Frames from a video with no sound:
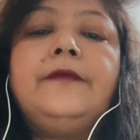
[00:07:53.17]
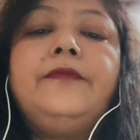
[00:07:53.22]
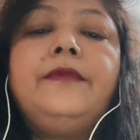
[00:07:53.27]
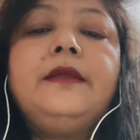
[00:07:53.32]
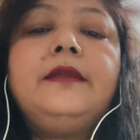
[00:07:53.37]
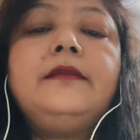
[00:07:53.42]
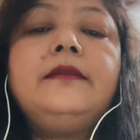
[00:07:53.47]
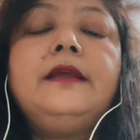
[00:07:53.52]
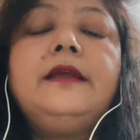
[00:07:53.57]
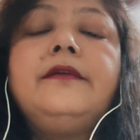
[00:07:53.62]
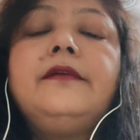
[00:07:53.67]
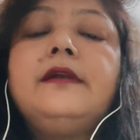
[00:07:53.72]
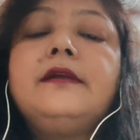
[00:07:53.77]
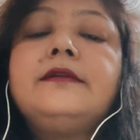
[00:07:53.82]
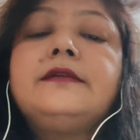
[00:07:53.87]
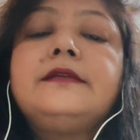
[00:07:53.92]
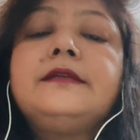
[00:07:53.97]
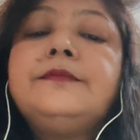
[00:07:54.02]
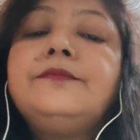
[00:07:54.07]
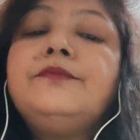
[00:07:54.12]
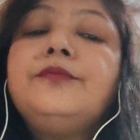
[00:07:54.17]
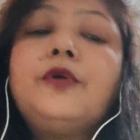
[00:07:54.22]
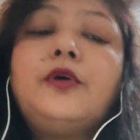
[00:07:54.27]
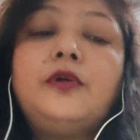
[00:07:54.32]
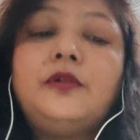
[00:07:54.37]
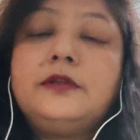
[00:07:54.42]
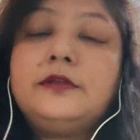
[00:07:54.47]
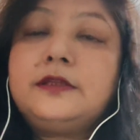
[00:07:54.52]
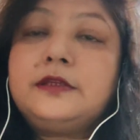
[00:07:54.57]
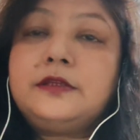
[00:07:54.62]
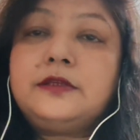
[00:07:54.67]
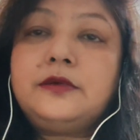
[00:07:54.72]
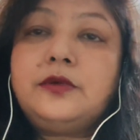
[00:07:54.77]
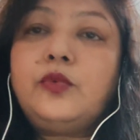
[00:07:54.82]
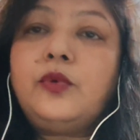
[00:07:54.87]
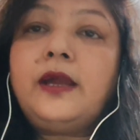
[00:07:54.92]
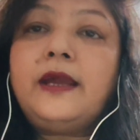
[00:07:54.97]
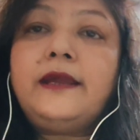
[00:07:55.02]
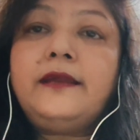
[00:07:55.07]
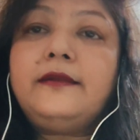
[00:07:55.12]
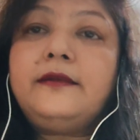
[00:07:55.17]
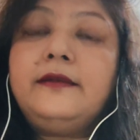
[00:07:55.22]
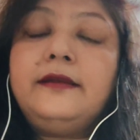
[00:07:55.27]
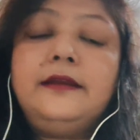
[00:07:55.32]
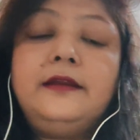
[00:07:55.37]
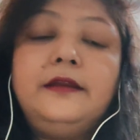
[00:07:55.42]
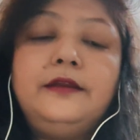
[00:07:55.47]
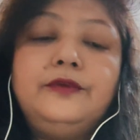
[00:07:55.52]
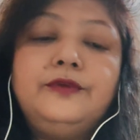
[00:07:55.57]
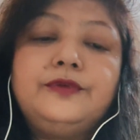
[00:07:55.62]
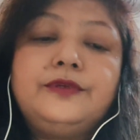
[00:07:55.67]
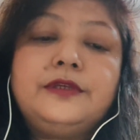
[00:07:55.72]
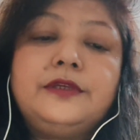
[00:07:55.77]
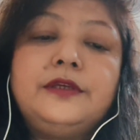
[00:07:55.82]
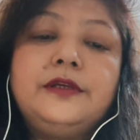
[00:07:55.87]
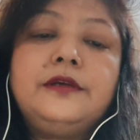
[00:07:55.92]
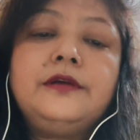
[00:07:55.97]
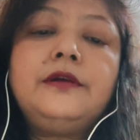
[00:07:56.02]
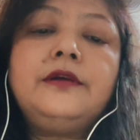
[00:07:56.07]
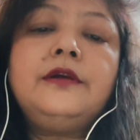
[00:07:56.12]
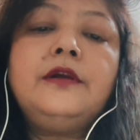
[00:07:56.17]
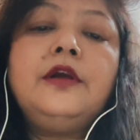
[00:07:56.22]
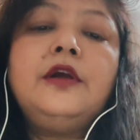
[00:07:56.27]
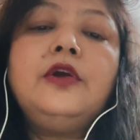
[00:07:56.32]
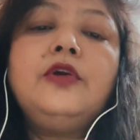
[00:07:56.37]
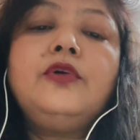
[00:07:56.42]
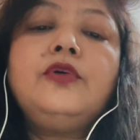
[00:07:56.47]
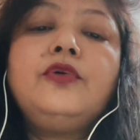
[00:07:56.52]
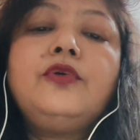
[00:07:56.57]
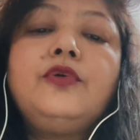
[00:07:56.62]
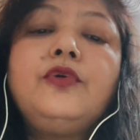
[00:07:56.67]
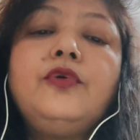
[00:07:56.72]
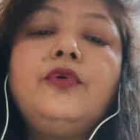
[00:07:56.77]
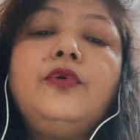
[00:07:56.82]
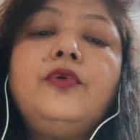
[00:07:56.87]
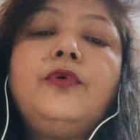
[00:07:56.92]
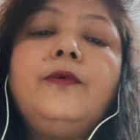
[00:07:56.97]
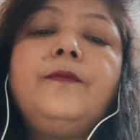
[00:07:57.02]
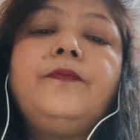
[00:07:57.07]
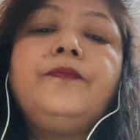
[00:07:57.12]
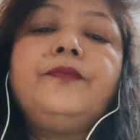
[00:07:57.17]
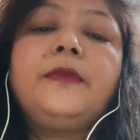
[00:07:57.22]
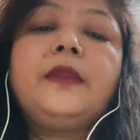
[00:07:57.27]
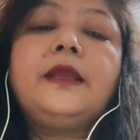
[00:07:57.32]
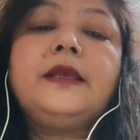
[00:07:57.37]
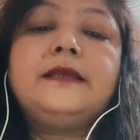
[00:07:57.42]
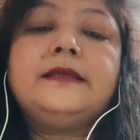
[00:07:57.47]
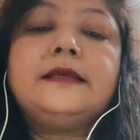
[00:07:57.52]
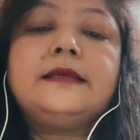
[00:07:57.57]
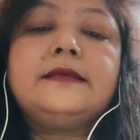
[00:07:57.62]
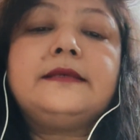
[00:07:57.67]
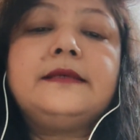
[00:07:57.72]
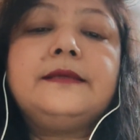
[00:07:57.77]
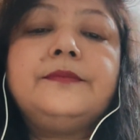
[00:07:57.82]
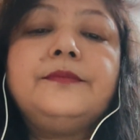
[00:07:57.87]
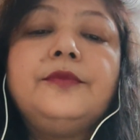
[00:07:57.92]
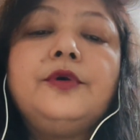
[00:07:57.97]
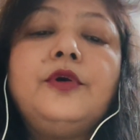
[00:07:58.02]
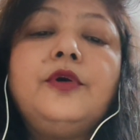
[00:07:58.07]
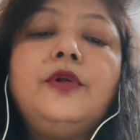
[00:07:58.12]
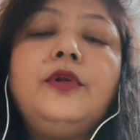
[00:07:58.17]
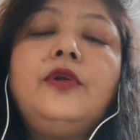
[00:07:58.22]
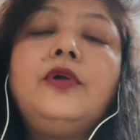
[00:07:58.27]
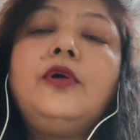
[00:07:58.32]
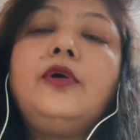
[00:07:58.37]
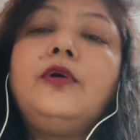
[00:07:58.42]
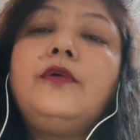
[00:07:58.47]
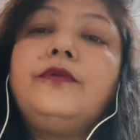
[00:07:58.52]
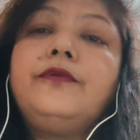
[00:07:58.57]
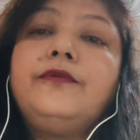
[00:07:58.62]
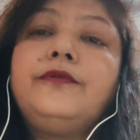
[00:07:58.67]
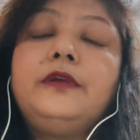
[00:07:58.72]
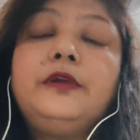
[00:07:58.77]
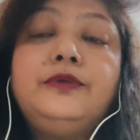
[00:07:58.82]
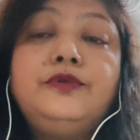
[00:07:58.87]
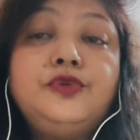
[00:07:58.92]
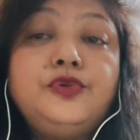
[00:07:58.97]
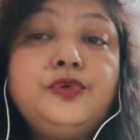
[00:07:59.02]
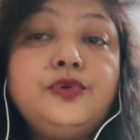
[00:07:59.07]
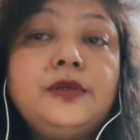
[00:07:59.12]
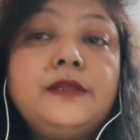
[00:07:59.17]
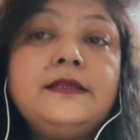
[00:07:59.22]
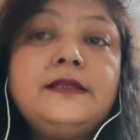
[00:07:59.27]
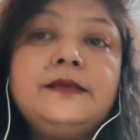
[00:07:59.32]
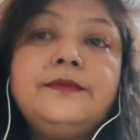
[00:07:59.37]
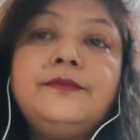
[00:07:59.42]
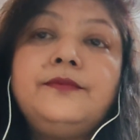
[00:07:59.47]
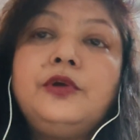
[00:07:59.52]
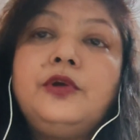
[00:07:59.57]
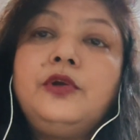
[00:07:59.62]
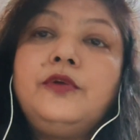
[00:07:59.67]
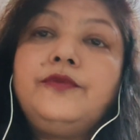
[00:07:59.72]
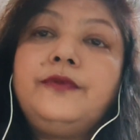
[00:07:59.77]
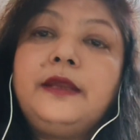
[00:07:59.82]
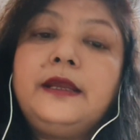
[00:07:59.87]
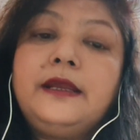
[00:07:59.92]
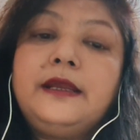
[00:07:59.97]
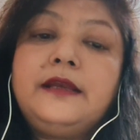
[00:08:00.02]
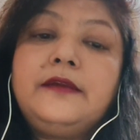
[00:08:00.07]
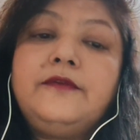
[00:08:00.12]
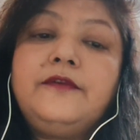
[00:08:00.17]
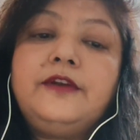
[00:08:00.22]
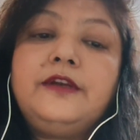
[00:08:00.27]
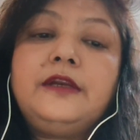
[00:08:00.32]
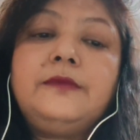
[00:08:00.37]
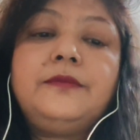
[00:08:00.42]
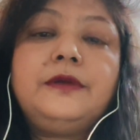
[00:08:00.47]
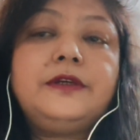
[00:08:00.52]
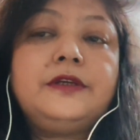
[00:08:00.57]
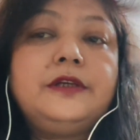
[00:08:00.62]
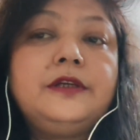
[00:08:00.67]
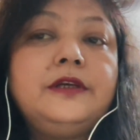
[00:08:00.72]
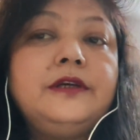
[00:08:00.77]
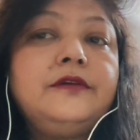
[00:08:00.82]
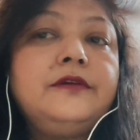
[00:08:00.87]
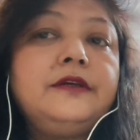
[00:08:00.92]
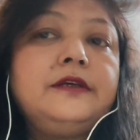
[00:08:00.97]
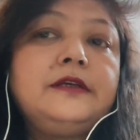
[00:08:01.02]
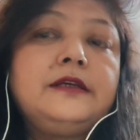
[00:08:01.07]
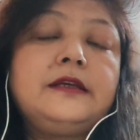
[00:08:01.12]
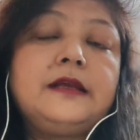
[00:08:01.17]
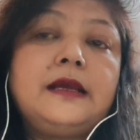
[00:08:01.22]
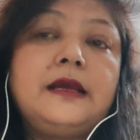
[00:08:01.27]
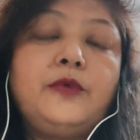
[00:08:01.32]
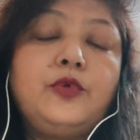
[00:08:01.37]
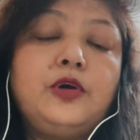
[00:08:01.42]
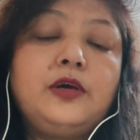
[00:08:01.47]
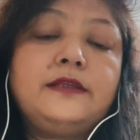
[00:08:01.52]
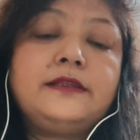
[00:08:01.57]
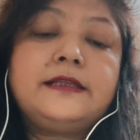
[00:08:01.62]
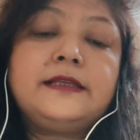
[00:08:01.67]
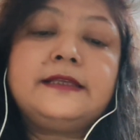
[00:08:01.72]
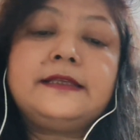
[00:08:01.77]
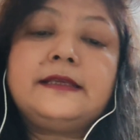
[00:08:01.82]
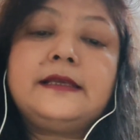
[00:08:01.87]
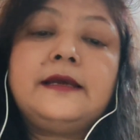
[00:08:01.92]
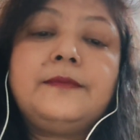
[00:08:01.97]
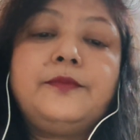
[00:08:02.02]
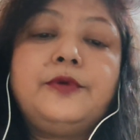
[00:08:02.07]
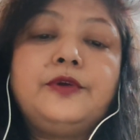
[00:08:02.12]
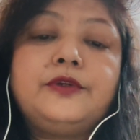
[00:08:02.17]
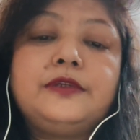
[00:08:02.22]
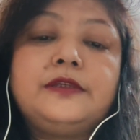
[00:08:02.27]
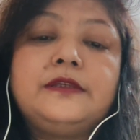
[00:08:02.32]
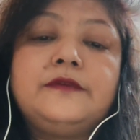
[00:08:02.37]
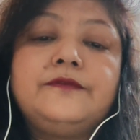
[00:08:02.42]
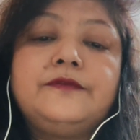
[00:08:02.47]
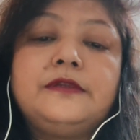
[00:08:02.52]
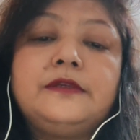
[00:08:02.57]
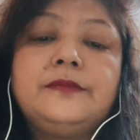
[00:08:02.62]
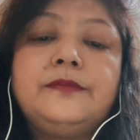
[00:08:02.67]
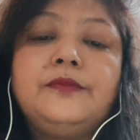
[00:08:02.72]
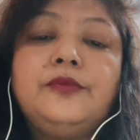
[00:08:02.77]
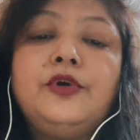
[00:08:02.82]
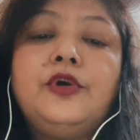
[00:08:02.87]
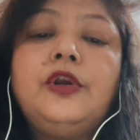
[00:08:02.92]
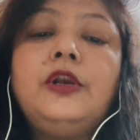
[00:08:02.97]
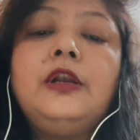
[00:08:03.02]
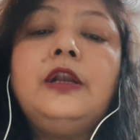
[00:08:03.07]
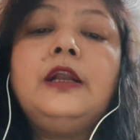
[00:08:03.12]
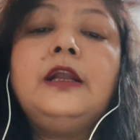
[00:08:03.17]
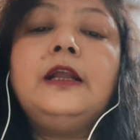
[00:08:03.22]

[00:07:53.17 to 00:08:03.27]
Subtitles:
Then there are symbols widely used here. Crow is a symbol of usual symbol of negativity, but here it works as a positive symbol.